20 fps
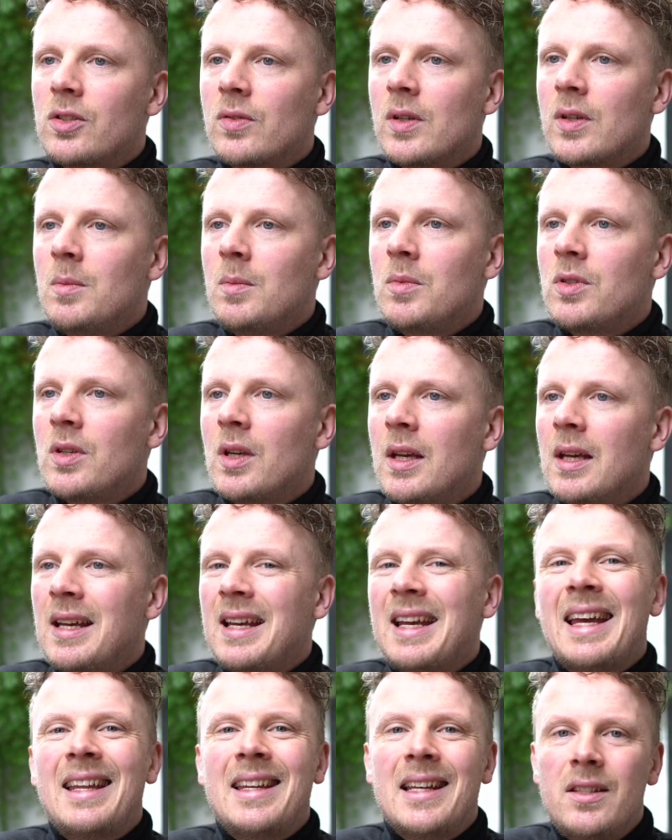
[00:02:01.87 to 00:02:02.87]
streams
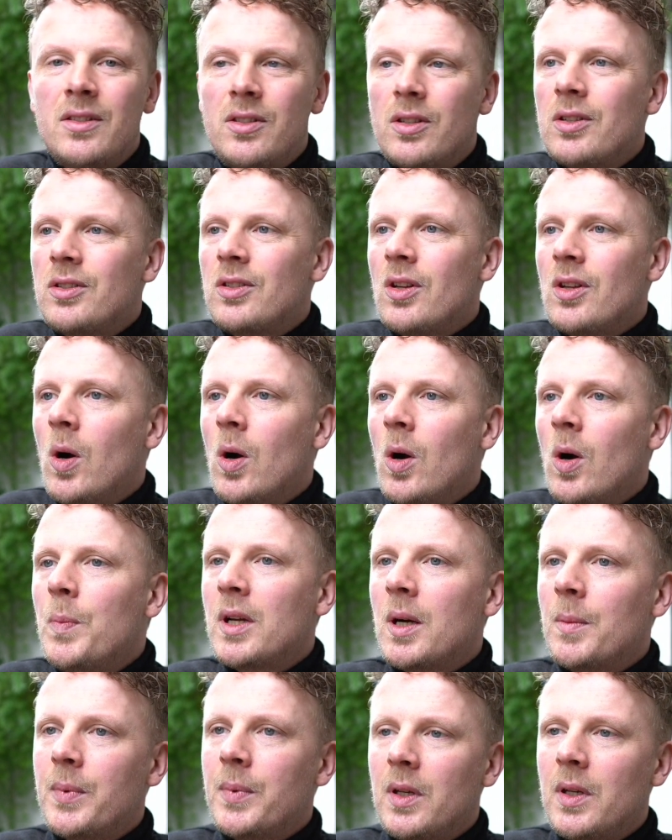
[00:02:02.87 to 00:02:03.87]
and then just
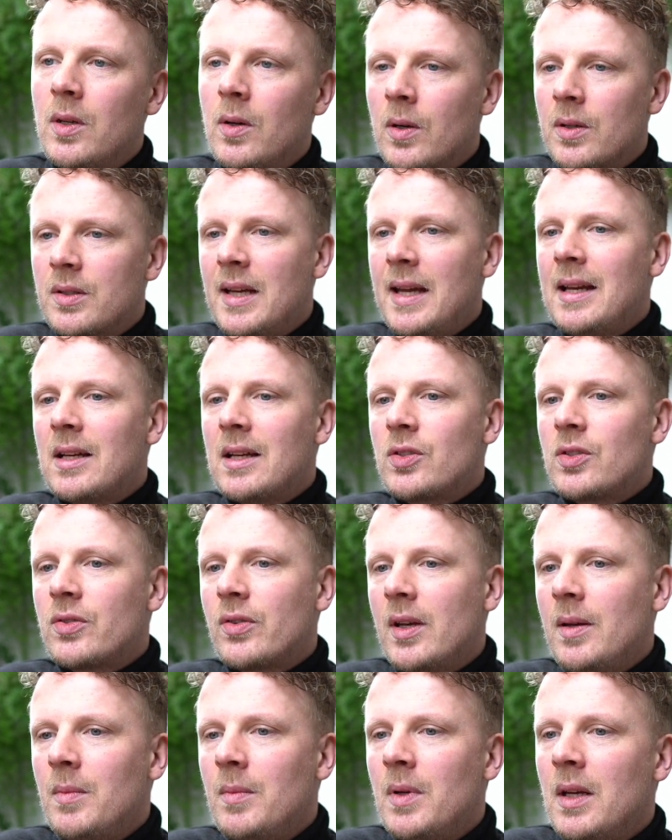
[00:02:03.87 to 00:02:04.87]
open up your data
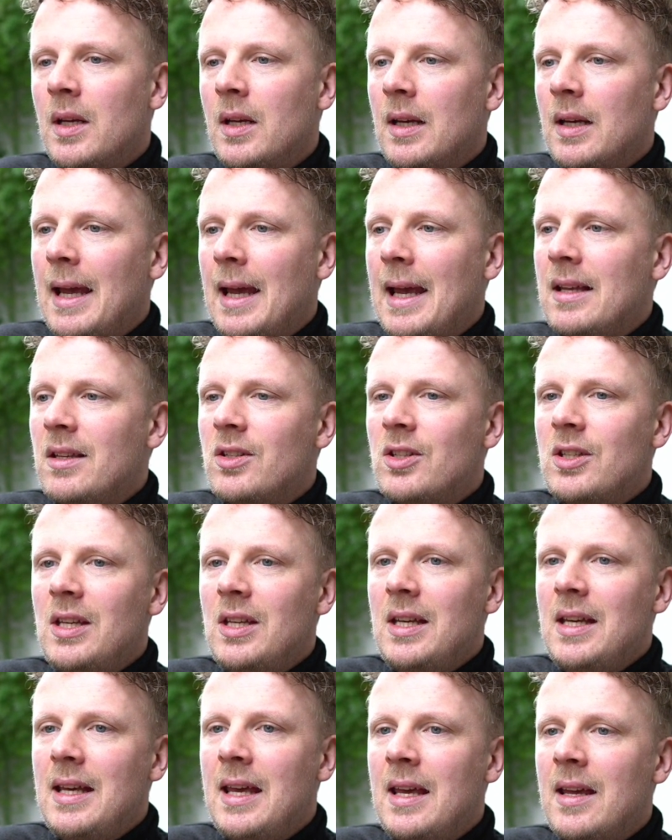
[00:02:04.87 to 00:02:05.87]
stream and
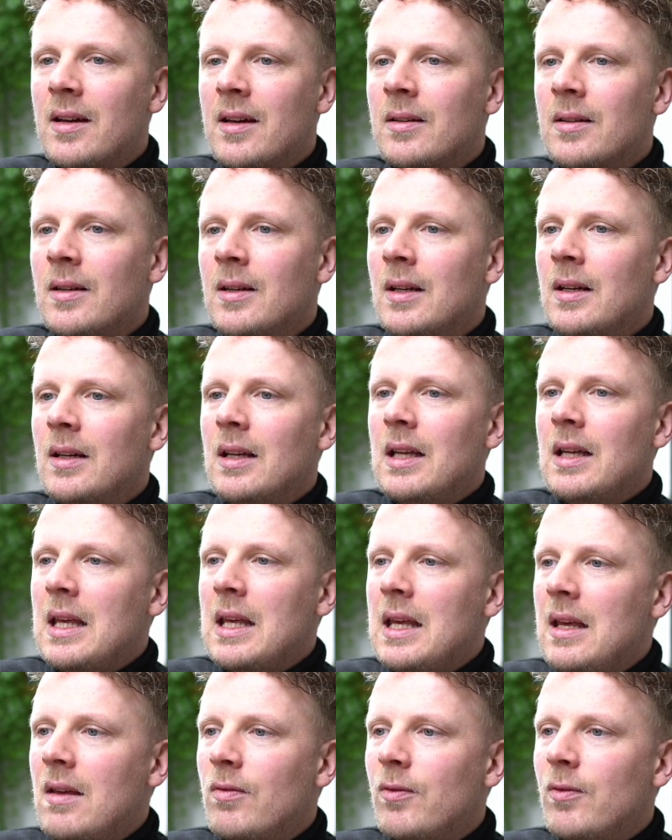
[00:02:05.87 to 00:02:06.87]
see here
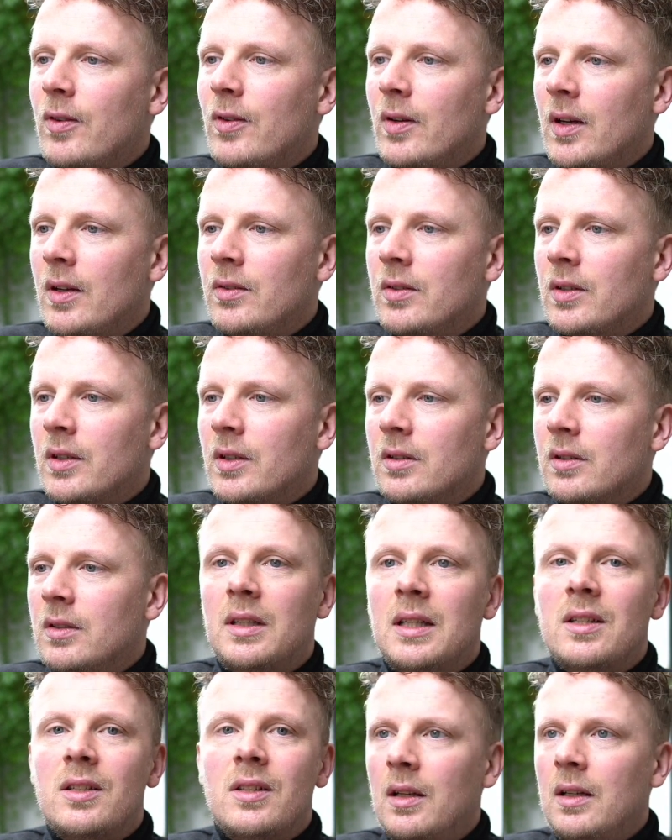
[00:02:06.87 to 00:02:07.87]
if under
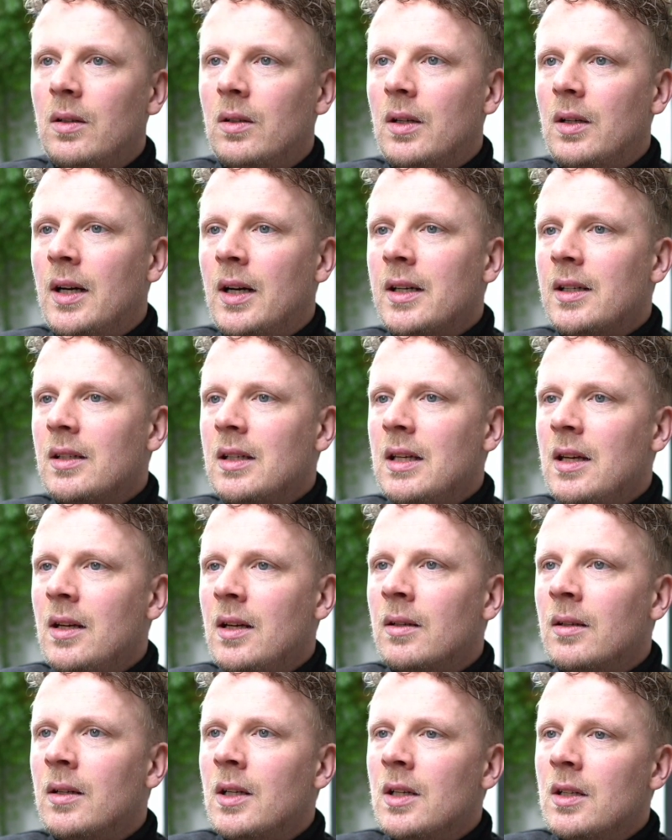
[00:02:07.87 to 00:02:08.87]
this little icon
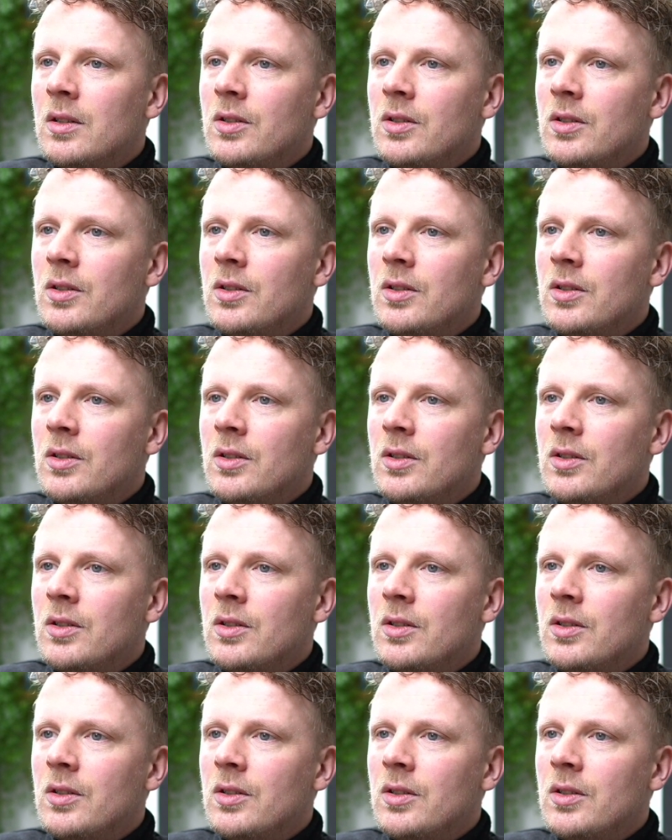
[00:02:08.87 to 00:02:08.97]
here,